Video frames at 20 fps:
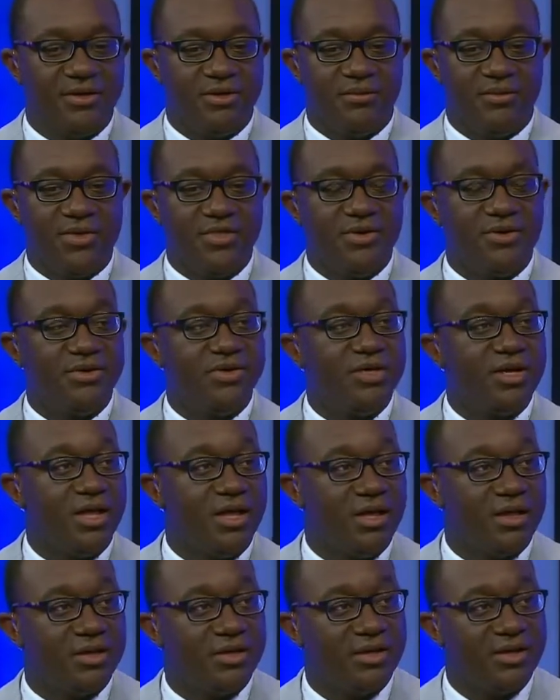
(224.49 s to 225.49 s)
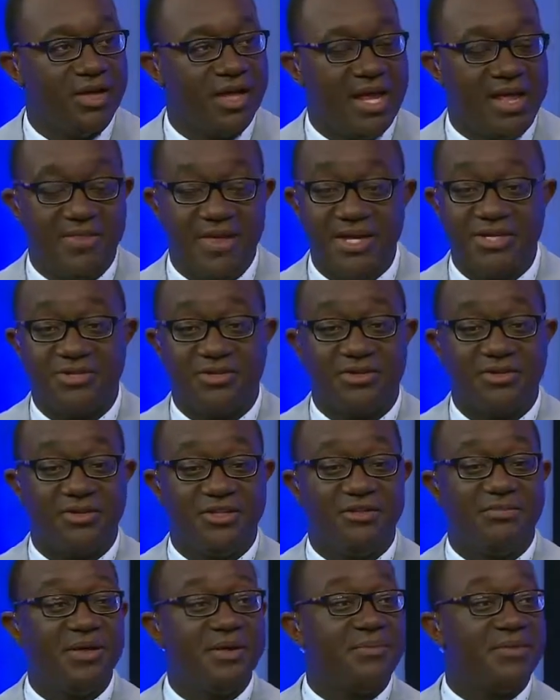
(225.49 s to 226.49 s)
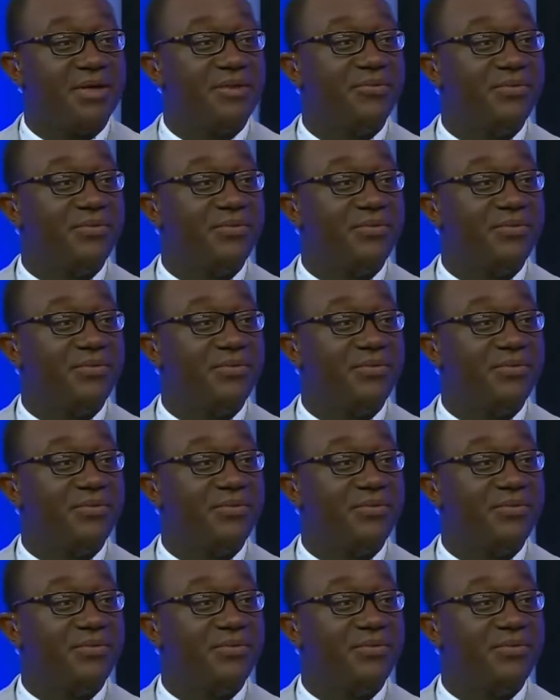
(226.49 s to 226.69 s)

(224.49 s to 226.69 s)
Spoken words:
when they're young, and they turn into the people that